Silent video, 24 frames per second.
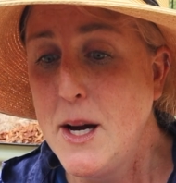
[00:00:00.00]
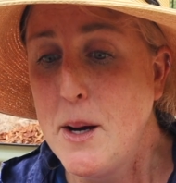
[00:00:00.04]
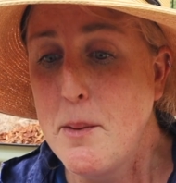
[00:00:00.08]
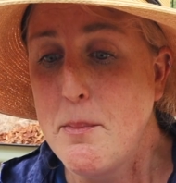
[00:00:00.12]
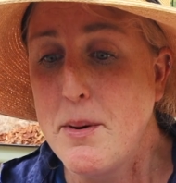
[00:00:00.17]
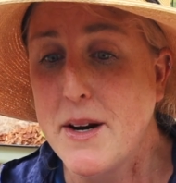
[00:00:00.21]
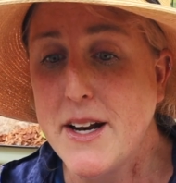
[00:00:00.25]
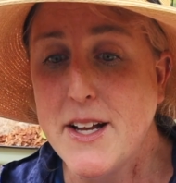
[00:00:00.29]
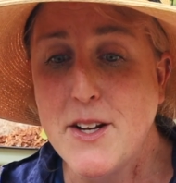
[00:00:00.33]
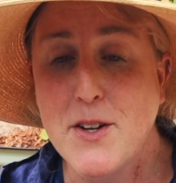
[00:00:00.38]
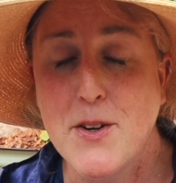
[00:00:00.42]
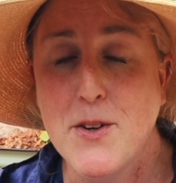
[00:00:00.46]

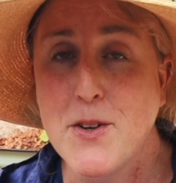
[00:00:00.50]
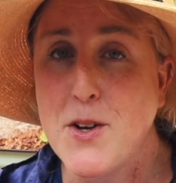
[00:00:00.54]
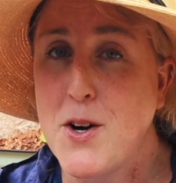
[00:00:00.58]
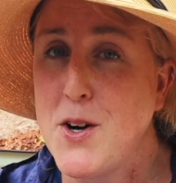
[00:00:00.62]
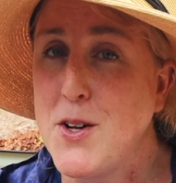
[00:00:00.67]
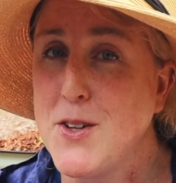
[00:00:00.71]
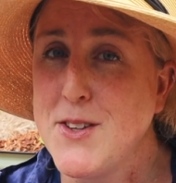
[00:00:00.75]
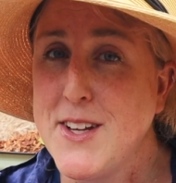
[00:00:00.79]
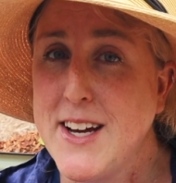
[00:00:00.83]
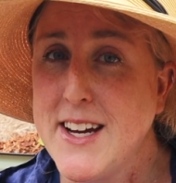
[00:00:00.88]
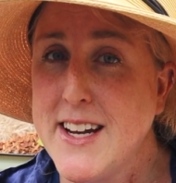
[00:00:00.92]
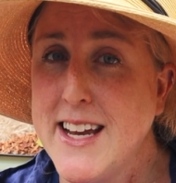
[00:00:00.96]
But I don't
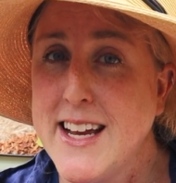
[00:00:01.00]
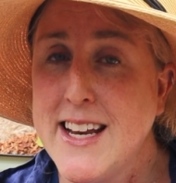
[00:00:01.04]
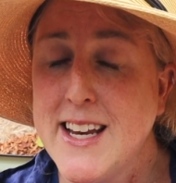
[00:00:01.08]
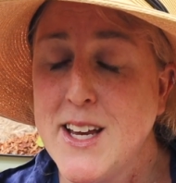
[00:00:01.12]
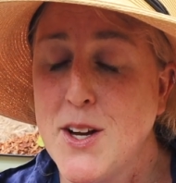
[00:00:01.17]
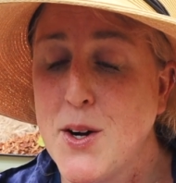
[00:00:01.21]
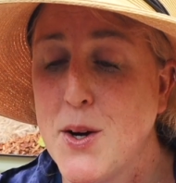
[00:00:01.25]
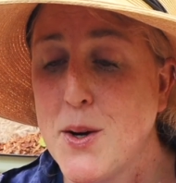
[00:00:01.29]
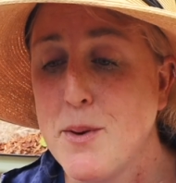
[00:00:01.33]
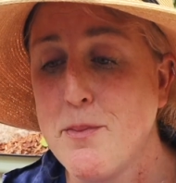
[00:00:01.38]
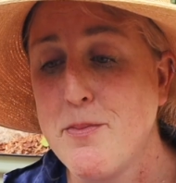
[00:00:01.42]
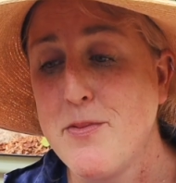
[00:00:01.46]
hold out any
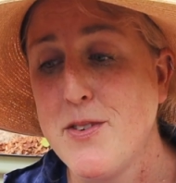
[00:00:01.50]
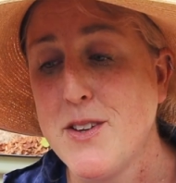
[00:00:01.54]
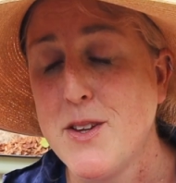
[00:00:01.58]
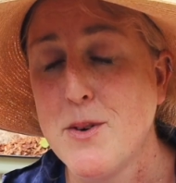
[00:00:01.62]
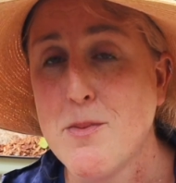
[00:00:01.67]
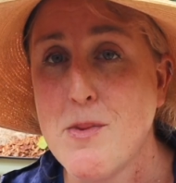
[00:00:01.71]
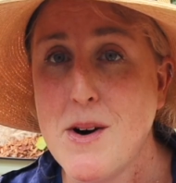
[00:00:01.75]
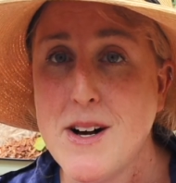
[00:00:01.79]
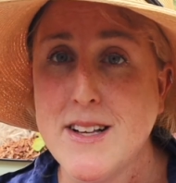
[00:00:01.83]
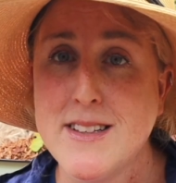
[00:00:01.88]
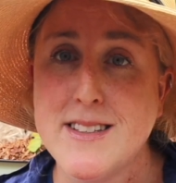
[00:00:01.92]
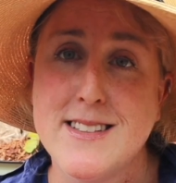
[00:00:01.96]
hope for the
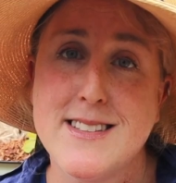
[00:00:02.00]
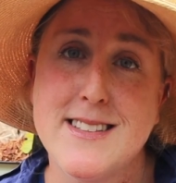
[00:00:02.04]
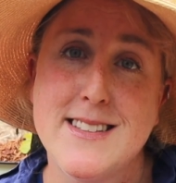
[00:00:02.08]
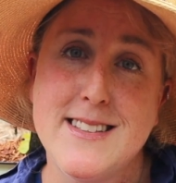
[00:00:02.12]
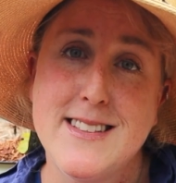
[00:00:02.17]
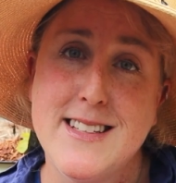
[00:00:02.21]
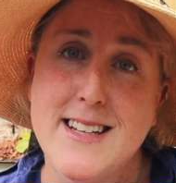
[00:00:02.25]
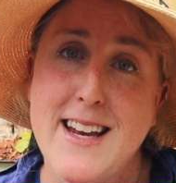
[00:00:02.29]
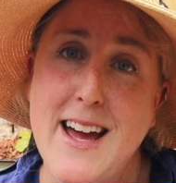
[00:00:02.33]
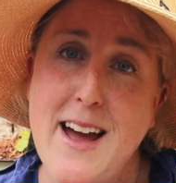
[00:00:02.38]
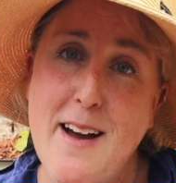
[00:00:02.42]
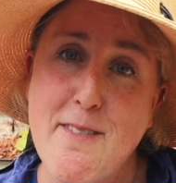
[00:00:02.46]
ones
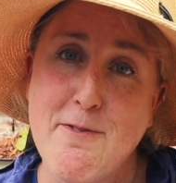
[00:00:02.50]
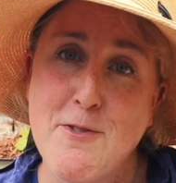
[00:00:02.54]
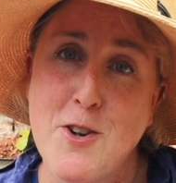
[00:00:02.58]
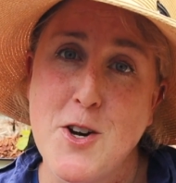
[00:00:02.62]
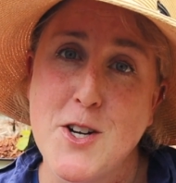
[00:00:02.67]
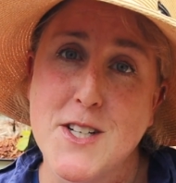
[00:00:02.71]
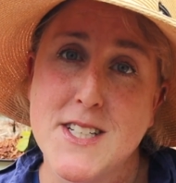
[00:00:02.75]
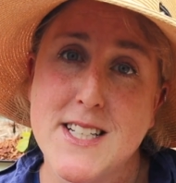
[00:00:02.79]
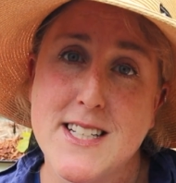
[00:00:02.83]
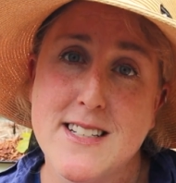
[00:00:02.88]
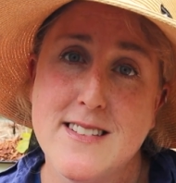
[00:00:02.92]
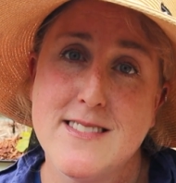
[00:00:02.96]
that have
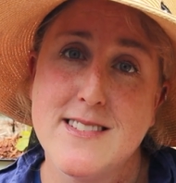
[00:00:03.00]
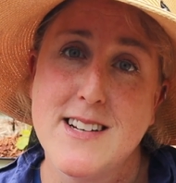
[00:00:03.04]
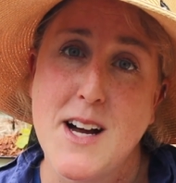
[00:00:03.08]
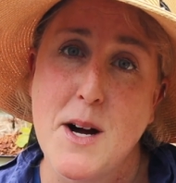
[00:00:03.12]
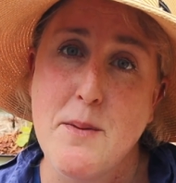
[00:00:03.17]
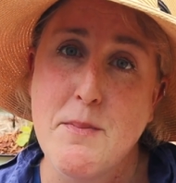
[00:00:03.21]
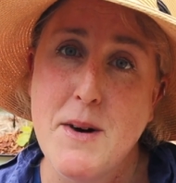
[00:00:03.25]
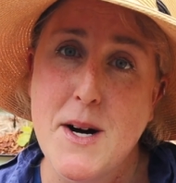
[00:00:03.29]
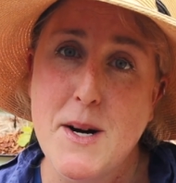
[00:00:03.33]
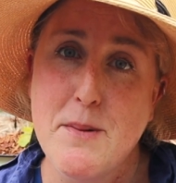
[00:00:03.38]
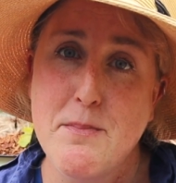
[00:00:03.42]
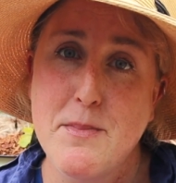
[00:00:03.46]
not
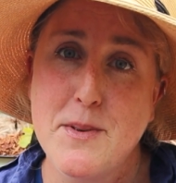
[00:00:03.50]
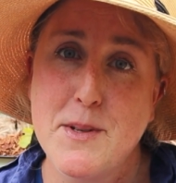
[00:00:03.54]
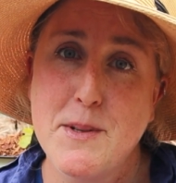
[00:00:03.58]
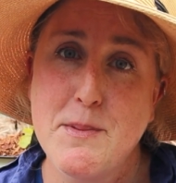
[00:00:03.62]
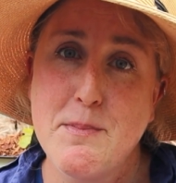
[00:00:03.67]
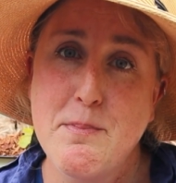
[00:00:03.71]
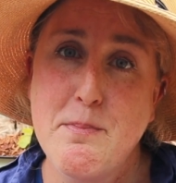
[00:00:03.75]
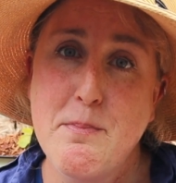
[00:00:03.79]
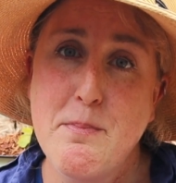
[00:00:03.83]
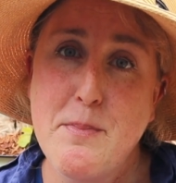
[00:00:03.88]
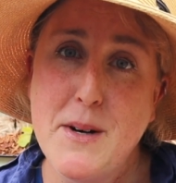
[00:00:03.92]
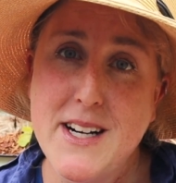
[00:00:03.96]
come up.
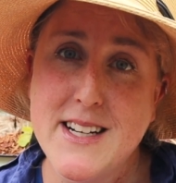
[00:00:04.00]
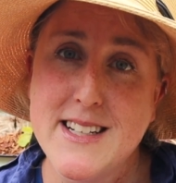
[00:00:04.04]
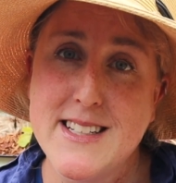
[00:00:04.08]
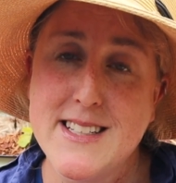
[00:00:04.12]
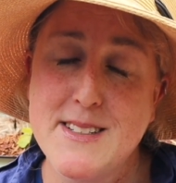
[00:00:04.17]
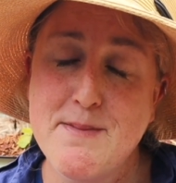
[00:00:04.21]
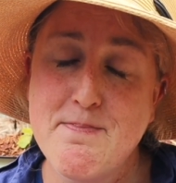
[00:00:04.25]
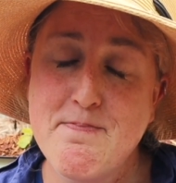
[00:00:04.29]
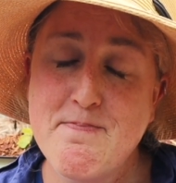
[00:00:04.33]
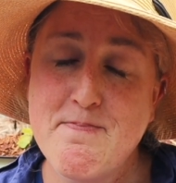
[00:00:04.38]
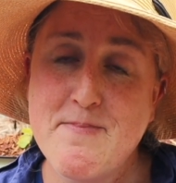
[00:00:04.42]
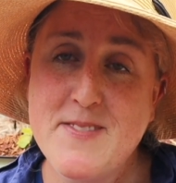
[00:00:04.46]

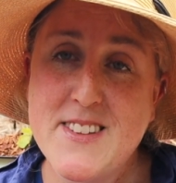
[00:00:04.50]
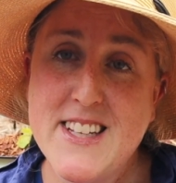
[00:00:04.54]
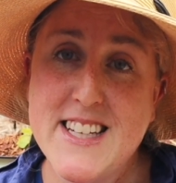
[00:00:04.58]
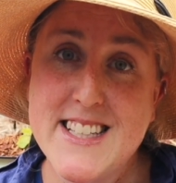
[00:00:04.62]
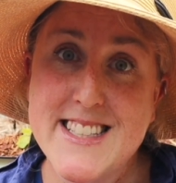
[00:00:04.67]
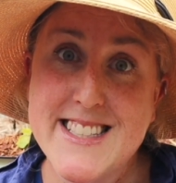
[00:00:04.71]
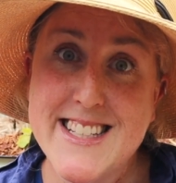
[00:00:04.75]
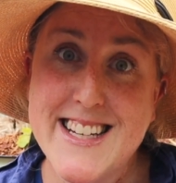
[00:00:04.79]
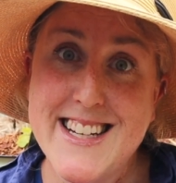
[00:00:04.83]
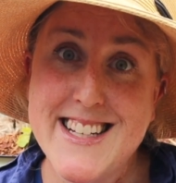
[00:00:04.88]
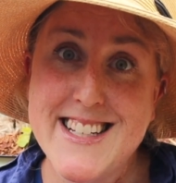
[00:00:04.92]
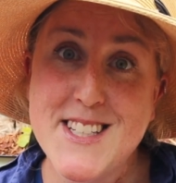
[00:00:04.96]
But
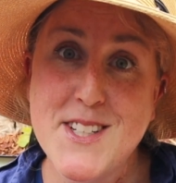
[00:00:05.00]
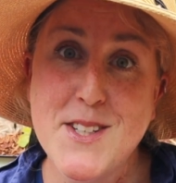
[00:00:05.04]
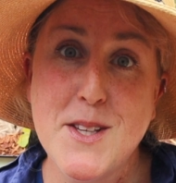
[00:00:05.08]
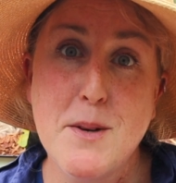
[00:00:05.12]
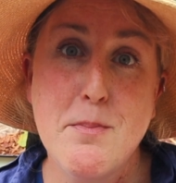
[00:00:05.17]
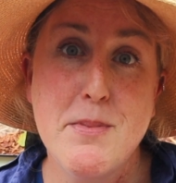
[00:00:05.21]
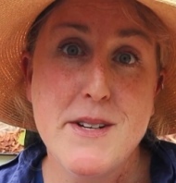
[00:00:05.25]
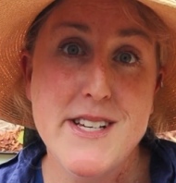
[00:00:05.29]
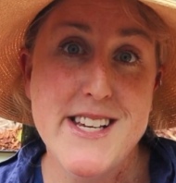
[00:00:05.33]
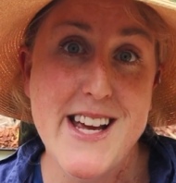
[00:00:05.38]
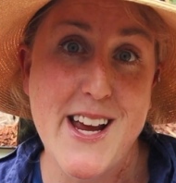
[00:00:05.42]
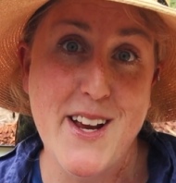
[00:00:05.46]
let's get to the
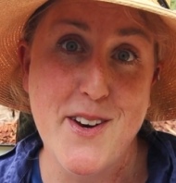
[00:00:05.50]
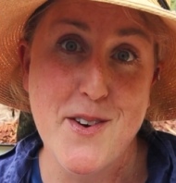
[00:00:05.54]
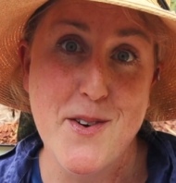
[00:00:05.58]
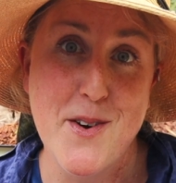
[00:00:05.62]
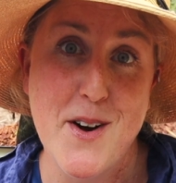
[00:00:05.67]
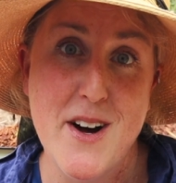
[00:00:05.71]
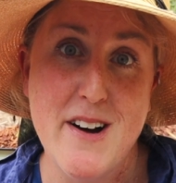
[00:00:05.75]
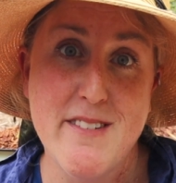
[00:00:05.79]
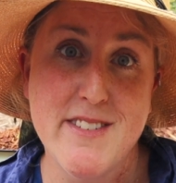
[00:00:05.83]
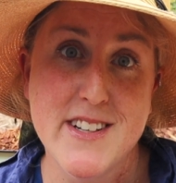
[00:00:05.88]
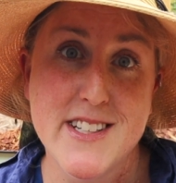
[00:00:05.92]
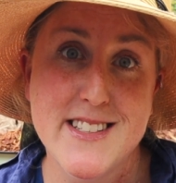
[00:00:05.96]
potato
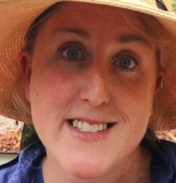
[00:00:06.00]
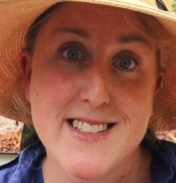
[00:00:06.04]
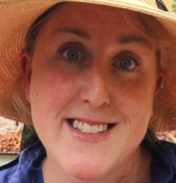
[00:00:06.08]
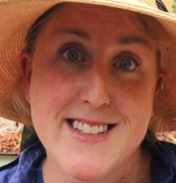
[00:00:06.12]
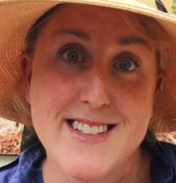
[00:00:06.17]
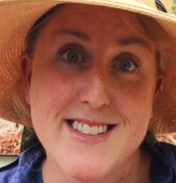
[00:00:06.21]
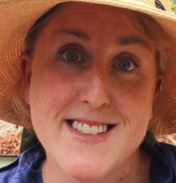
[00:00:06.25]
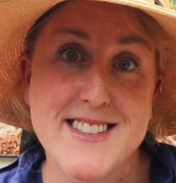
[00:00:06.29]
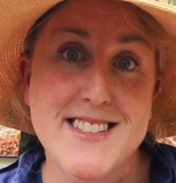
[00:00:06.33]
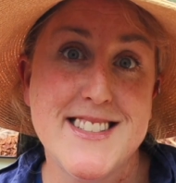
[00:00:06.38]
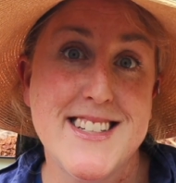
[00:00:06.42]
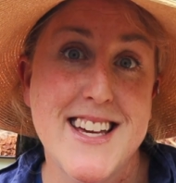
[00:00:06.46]
harvest
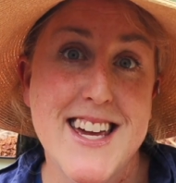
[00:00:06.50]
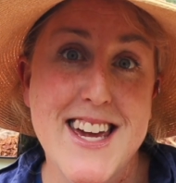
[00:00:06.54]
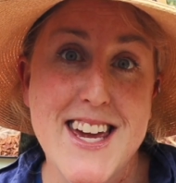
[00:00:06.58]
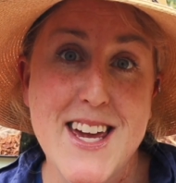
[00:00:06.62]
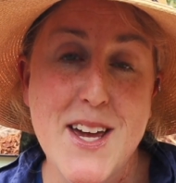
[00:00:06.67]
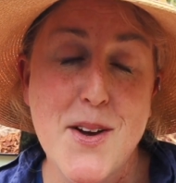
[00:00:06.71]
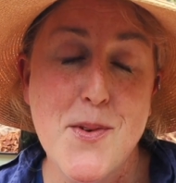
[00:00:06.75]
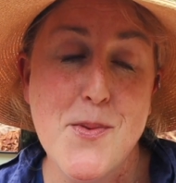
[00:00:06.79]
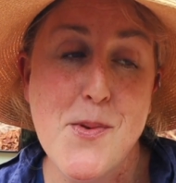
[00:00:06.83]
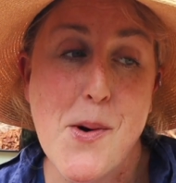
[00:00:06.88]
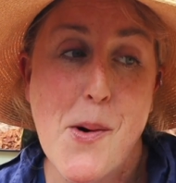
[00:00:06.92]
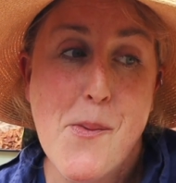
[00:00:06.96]
and see
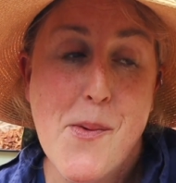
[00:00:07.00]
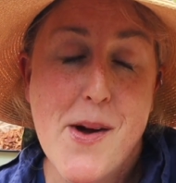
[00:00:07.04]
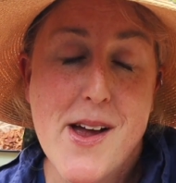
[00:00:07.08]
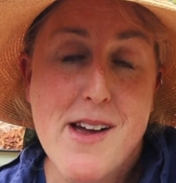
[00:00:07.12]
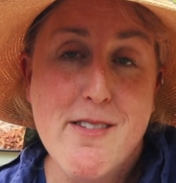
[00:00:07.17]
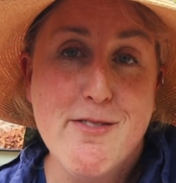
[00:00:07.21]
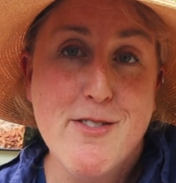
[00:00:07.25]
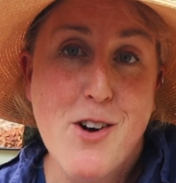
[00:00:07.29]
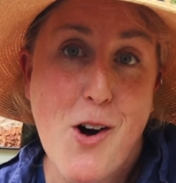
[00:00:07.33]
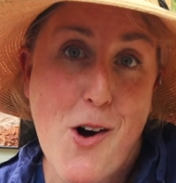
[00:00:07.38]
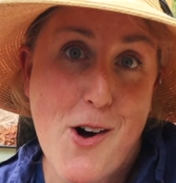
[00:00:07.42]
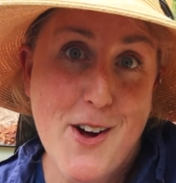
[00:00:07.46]
what
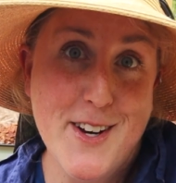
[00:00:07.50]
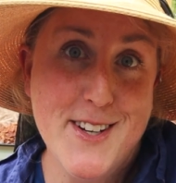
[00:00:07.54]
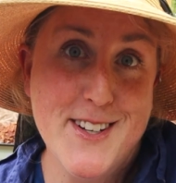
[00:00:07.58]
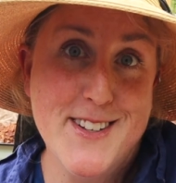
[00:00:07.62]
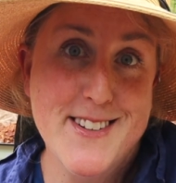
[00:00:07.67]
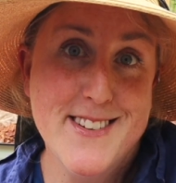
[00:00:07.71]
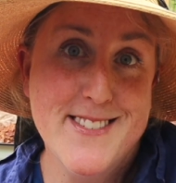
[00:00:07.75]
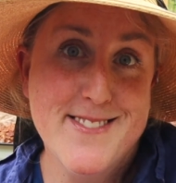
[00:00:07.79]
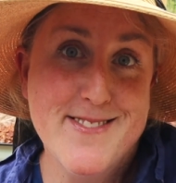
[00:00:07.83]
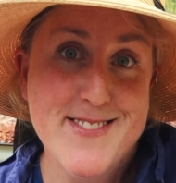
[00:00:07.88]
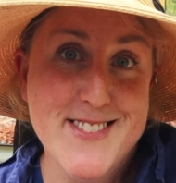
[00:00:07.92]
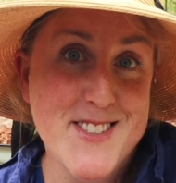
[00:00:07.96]
we've
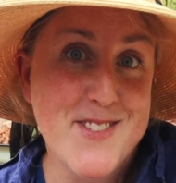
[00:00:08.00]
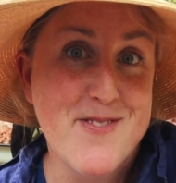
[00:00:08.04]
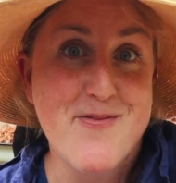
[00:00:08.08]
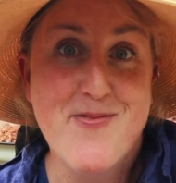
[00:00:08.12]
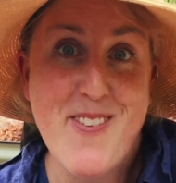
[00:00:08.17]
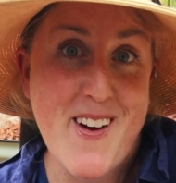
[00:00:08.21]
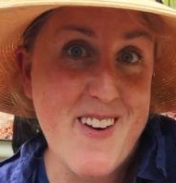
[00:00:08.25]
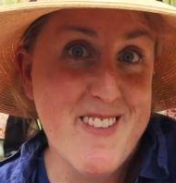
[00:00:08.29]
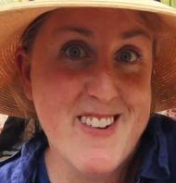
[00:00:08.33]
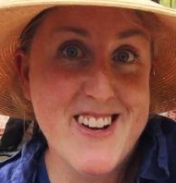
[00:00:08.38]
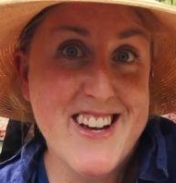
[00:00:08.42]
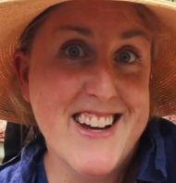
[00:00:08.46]
got. It's
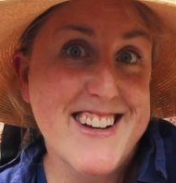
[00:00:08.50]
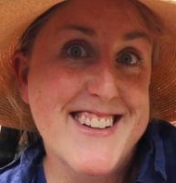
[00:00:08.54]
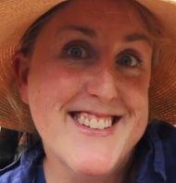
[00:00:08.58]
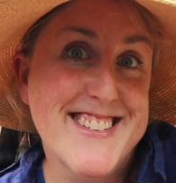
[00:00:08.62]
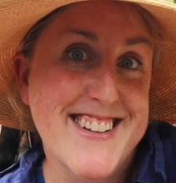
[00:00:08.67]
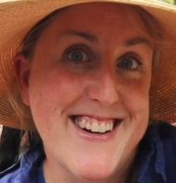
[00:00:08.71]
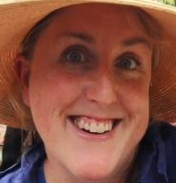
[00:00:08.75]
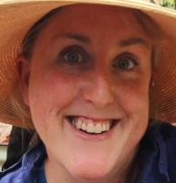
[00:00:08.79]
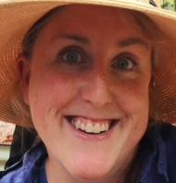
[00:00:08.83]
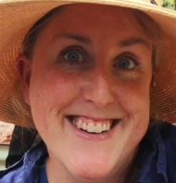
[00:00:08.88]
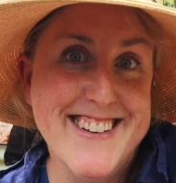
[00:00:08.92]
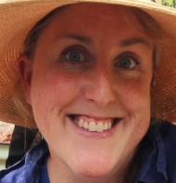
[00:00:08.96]
very
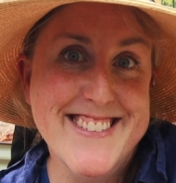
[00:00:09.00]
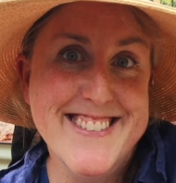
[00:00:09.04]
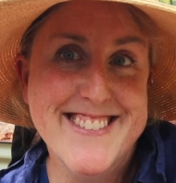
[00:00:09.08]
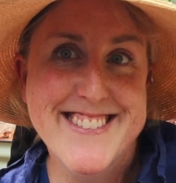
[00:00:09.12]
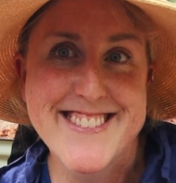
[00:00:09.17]
exciting.